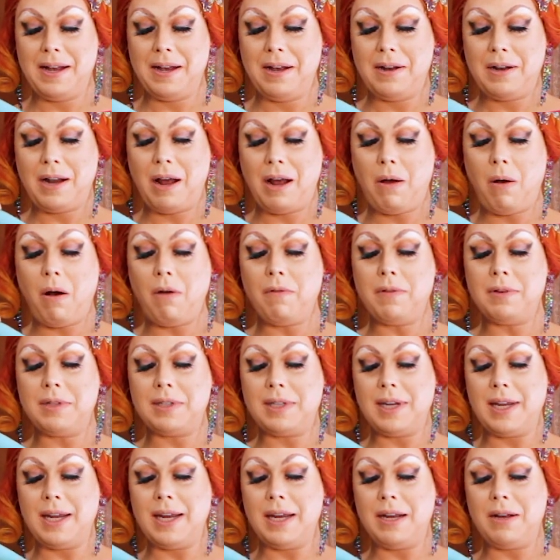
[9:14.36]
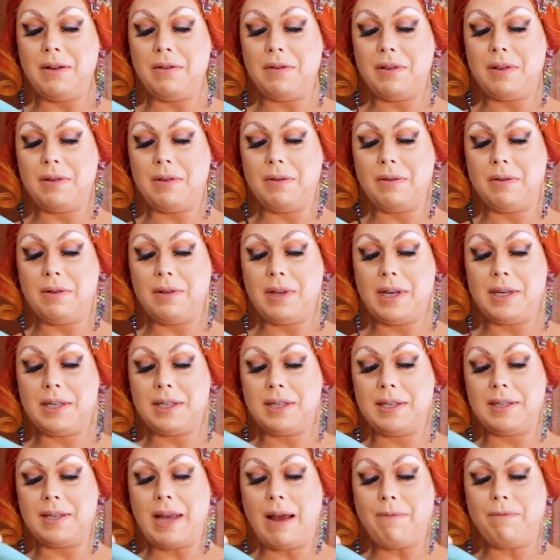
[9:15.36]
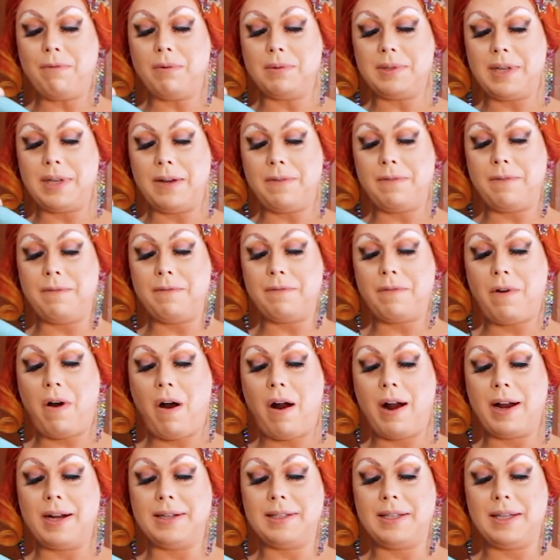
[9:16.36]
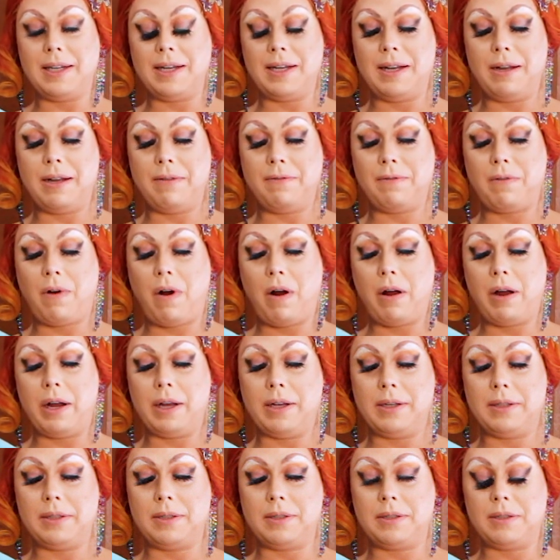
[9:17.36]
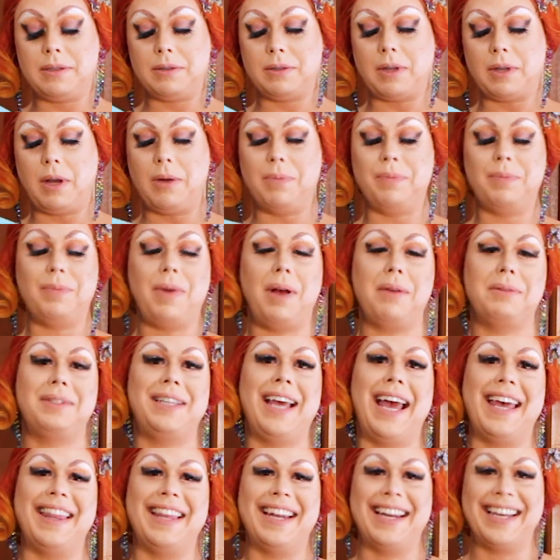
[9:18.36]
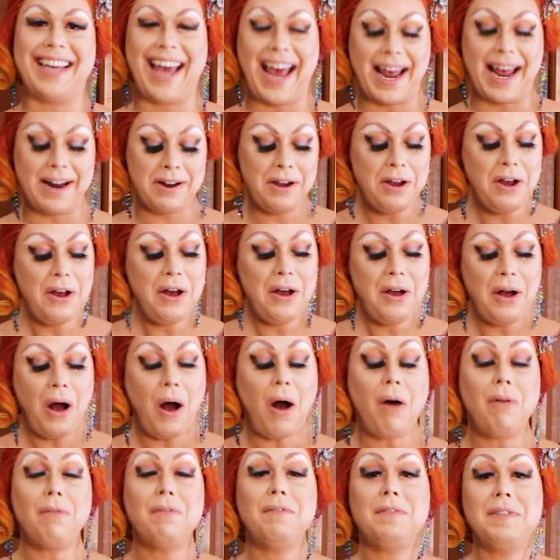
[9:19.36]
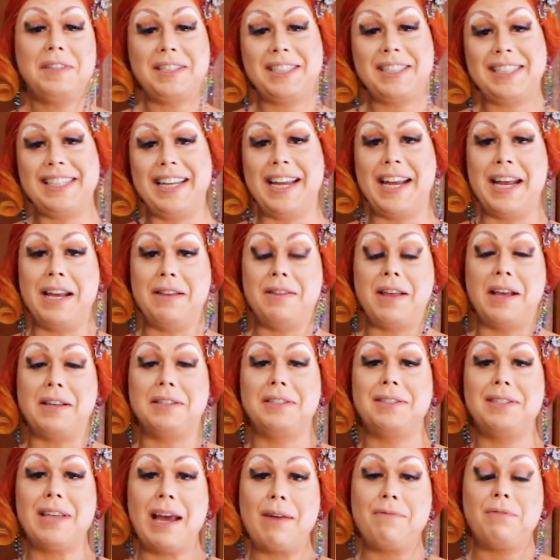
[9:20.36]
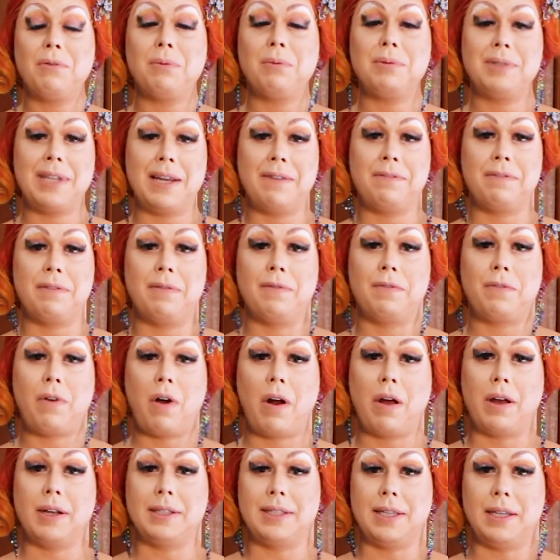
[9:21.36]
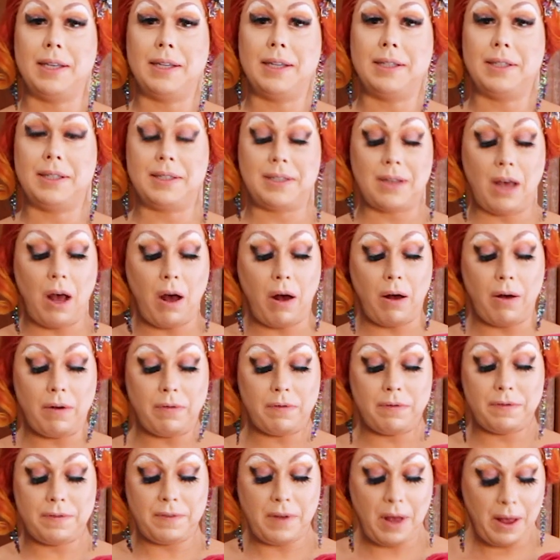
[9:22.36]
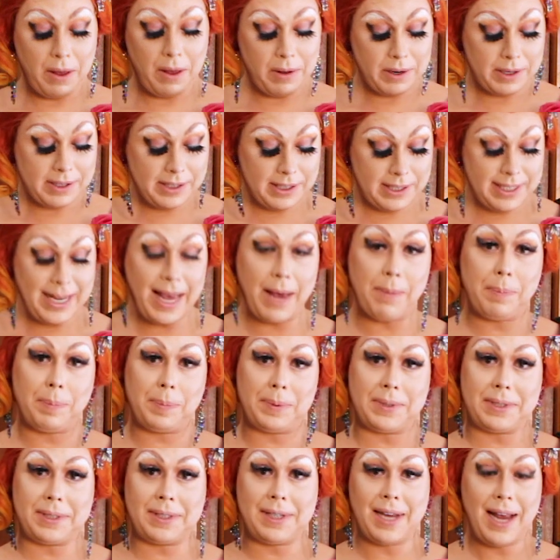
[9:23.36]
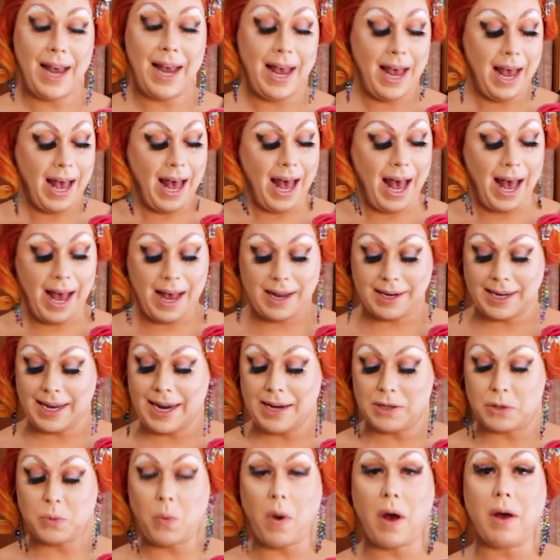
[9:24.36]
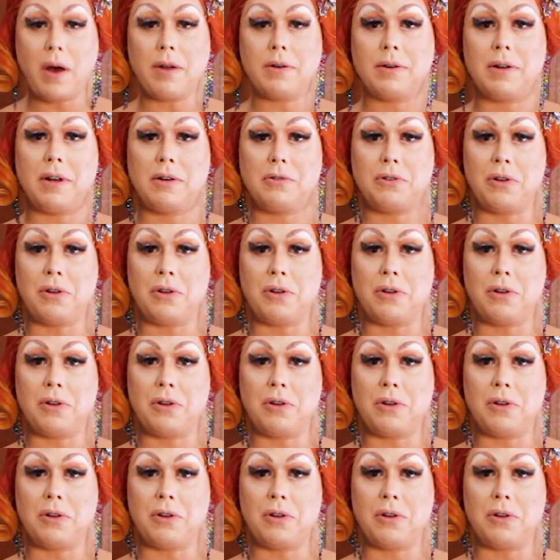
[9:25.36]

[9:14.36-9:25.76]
Now obviously there's several different varieties. I'll say that again. Obviously there's several different varieties of tips, and each one